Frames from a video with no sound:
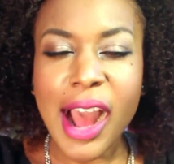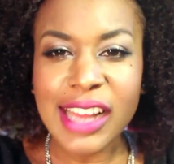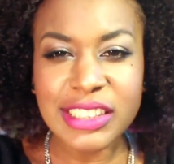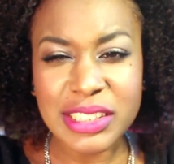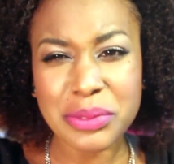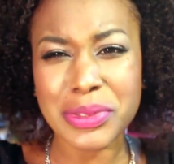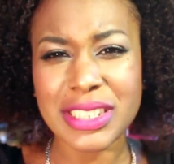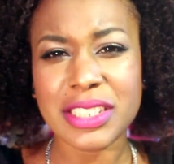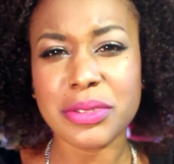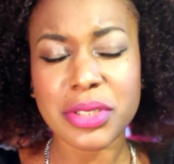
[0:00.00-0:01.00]
I just
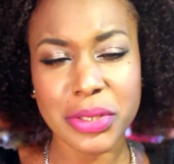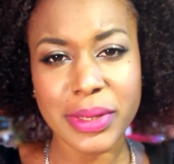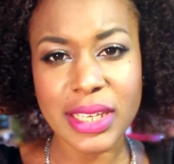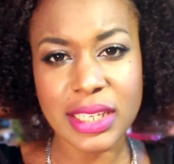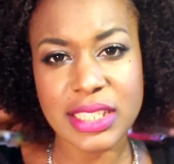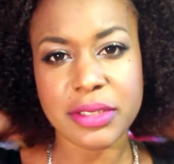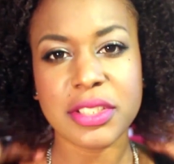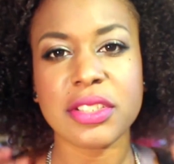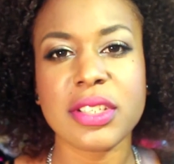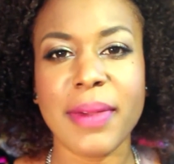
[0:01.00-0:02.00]
wasn't used to it because I
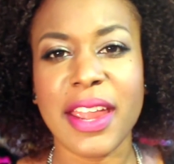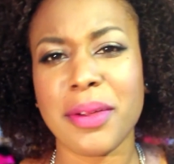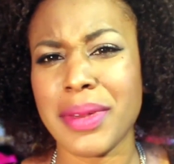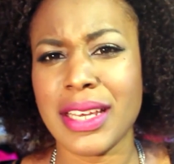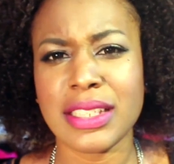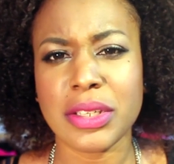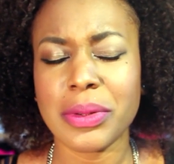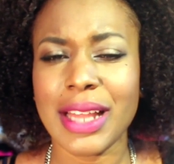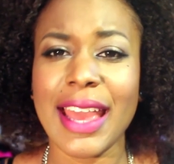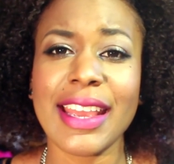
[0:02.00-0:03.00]
was used to my hair being so
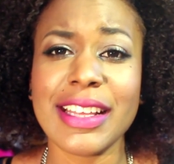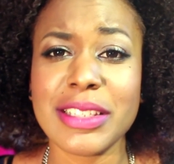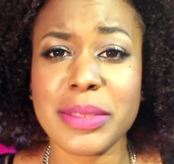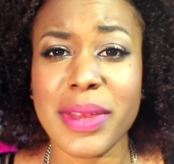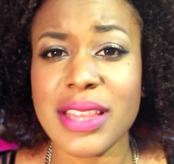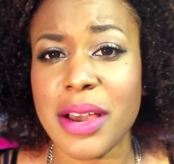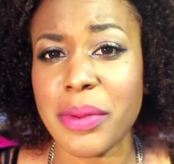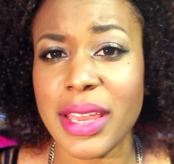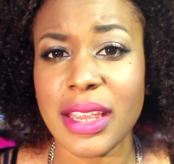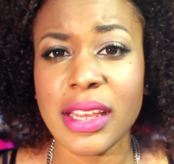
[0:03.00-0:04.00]
light. It's been that
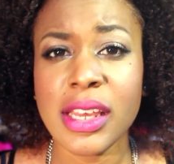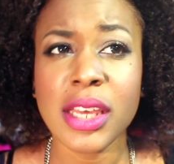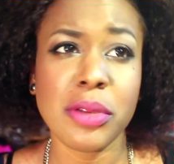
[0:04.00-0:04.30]
way.